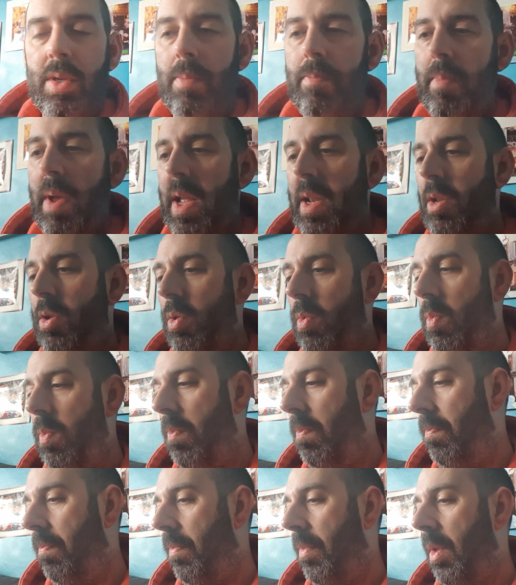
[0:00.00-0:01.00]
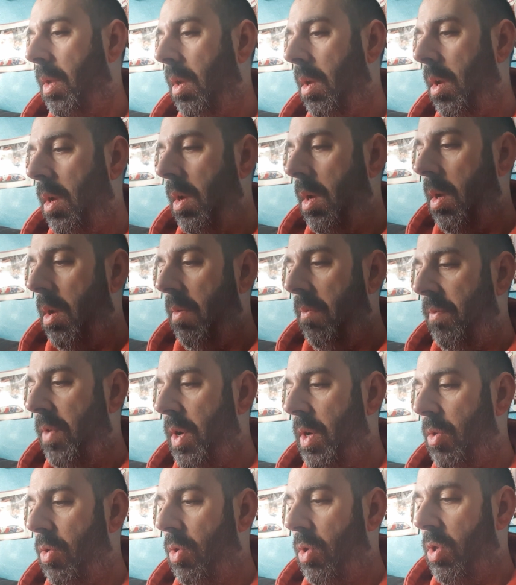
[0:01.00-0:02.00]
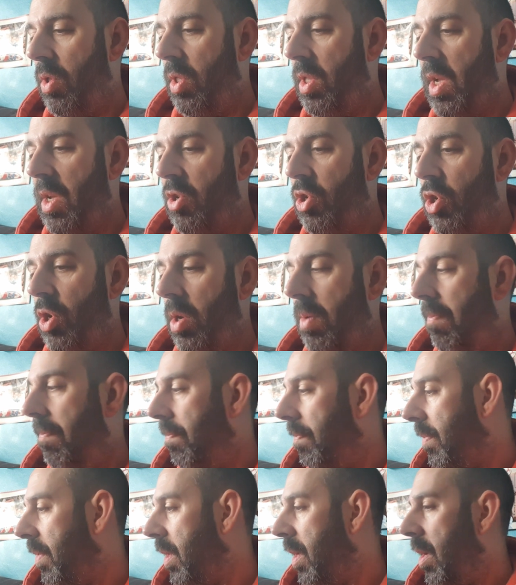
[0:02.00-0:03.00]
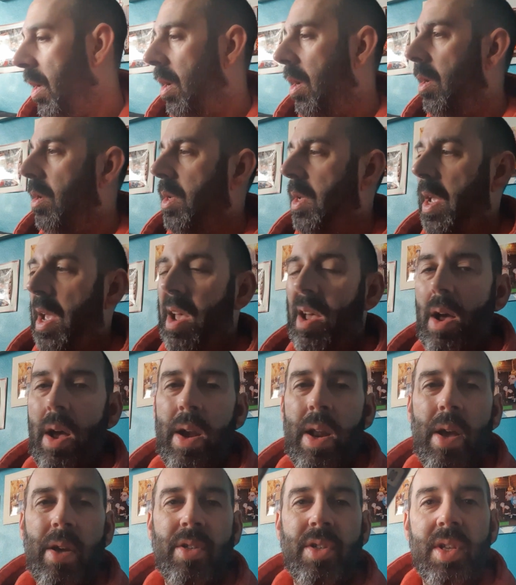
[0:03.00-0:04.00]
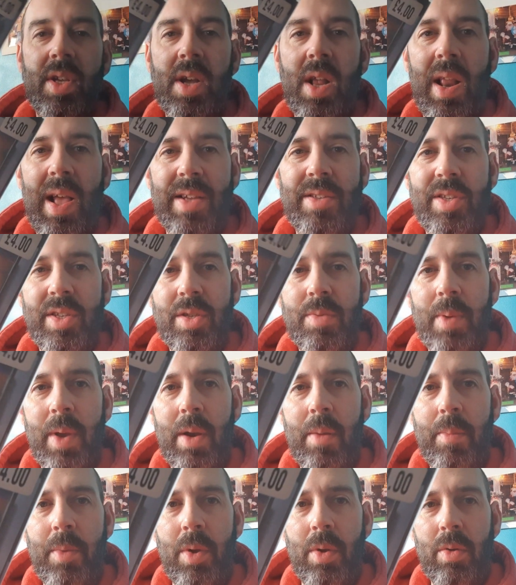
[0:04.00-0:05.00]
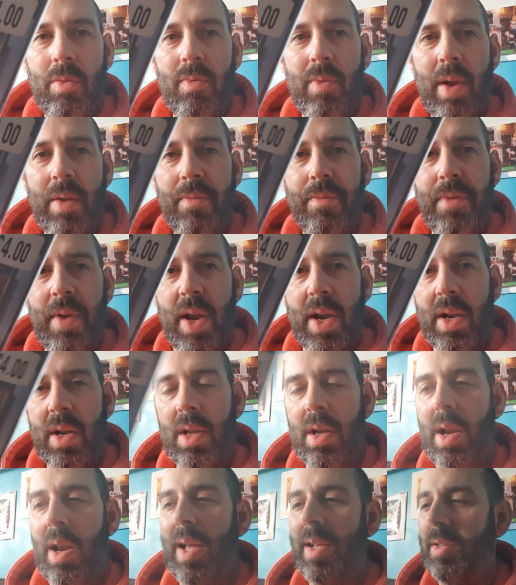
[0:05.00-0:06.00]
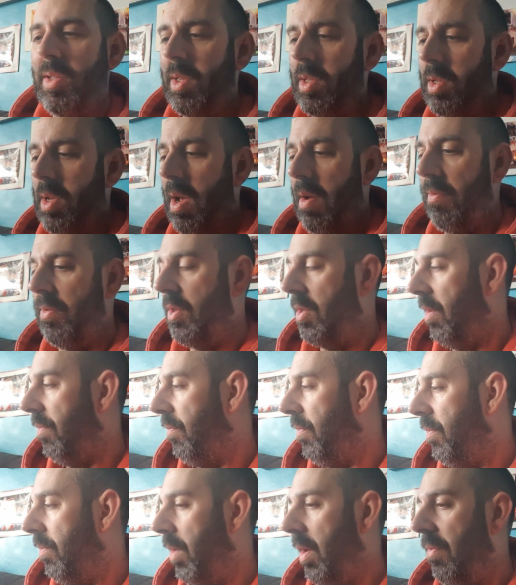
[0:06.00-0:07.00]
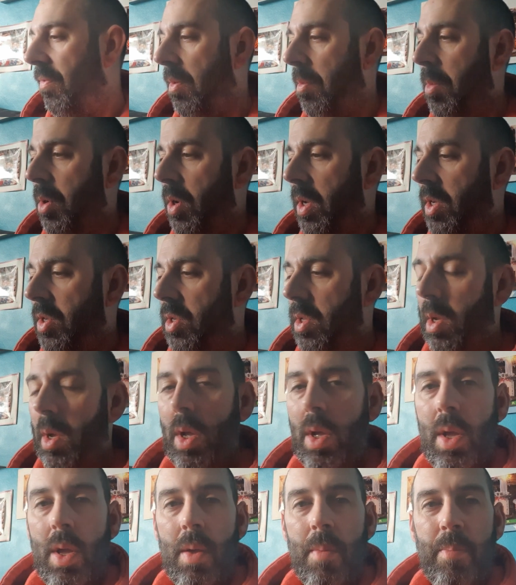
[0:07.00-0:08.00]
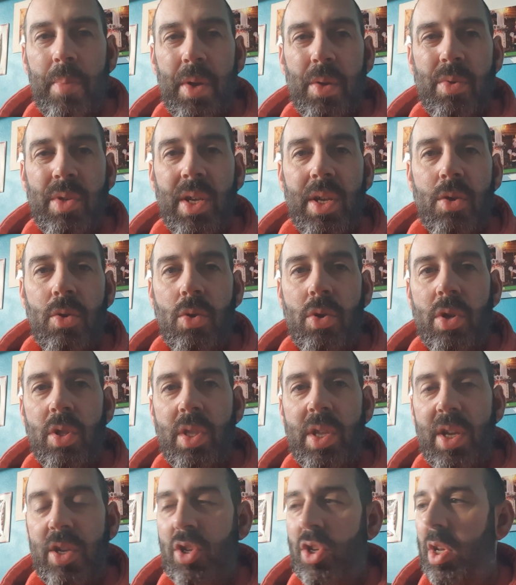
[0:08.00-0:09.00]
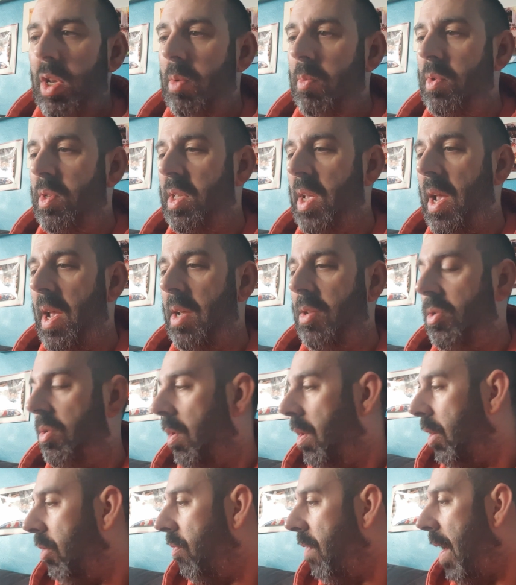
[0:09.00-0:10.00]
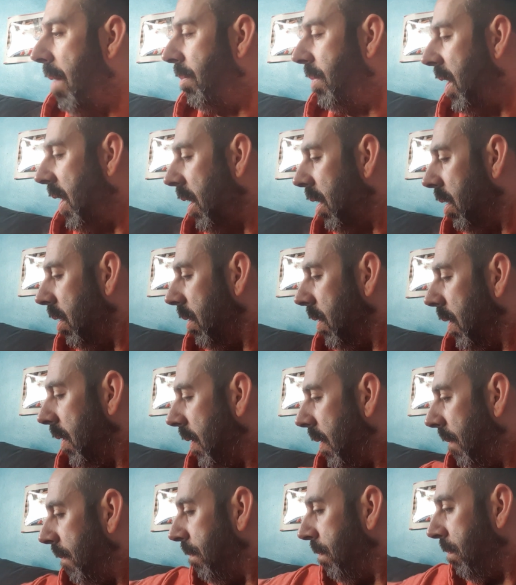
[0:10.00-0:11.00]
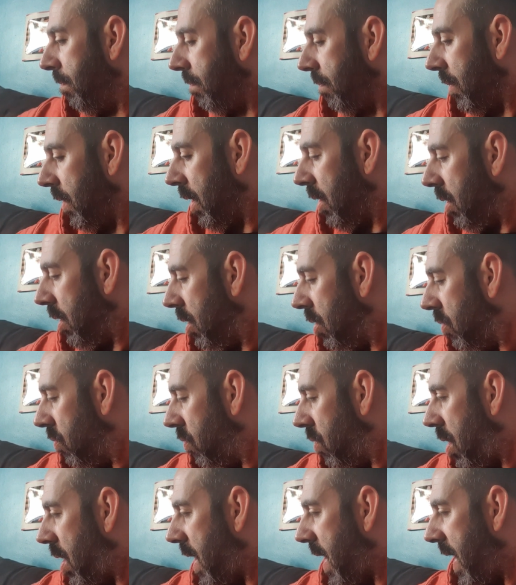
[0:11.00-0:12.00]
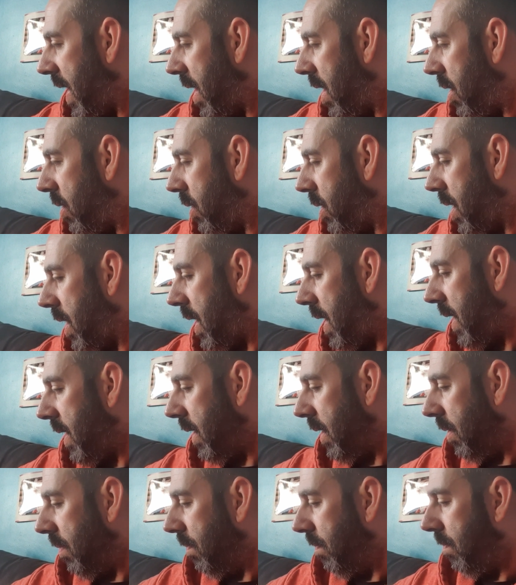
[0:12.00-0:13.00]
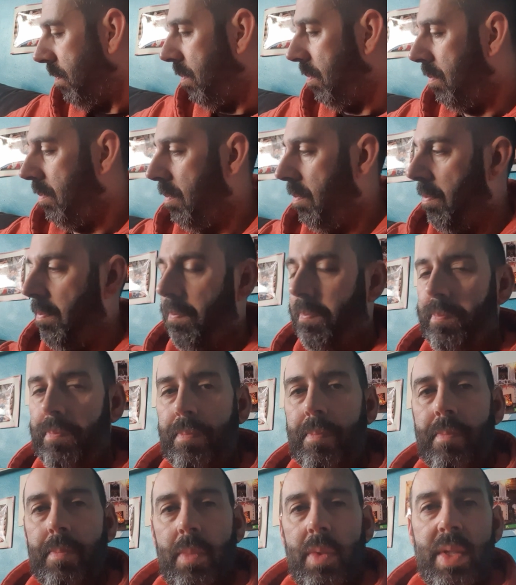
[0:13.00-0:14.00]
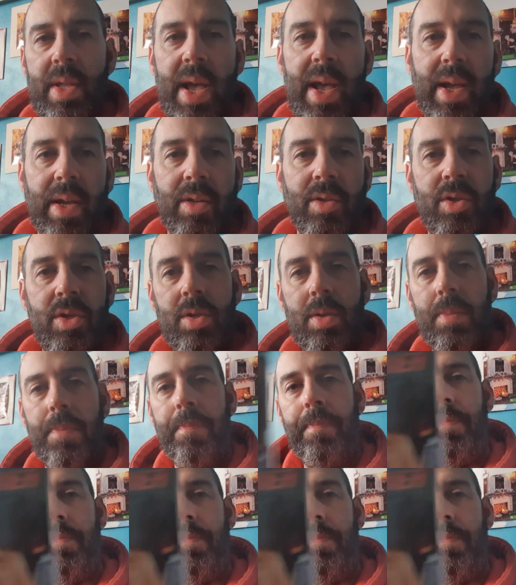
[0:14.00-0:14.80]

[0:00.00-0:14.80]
and manual. Very good condition. Yeah, I know it's the classics one. I'm not a great fan of the classics covers, if I'm honest. But it was in good condition. It was there, so I grabbed it. Right, okay. Next.